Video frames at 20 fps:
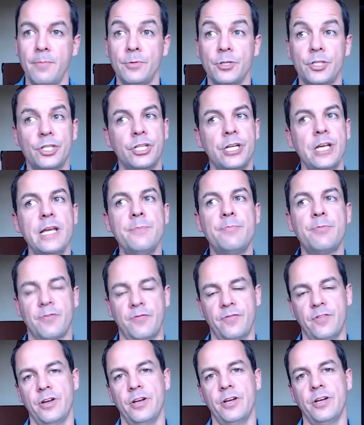She
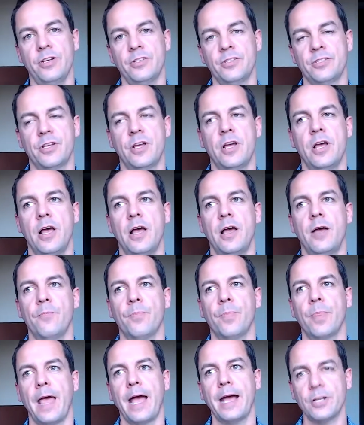prefers,
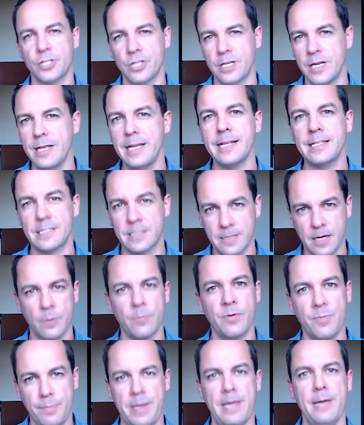actually, let's start
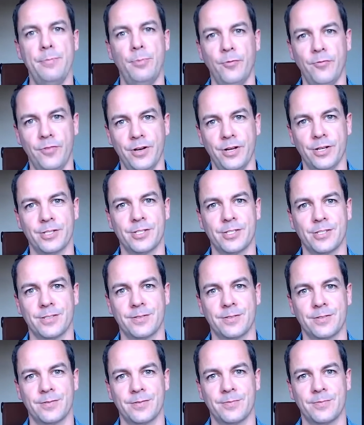with people first
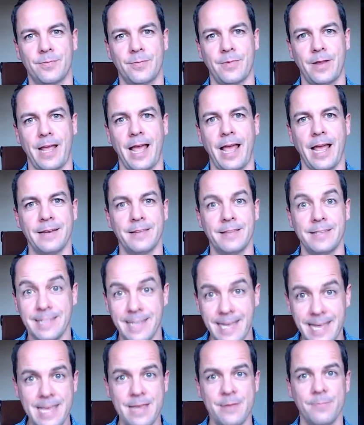and the
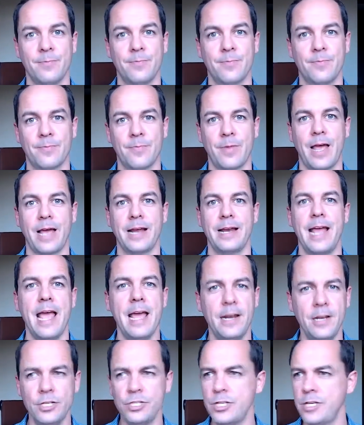team and
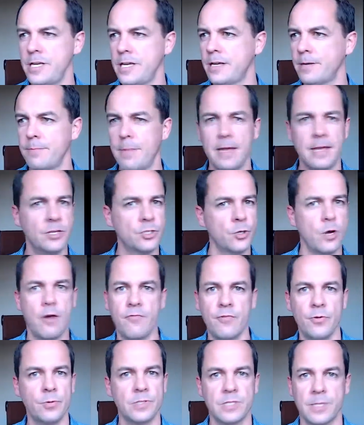energy and making sure
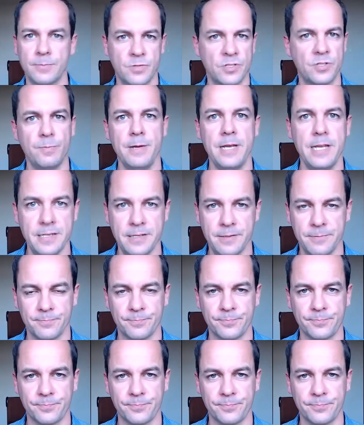everyone's up to speed.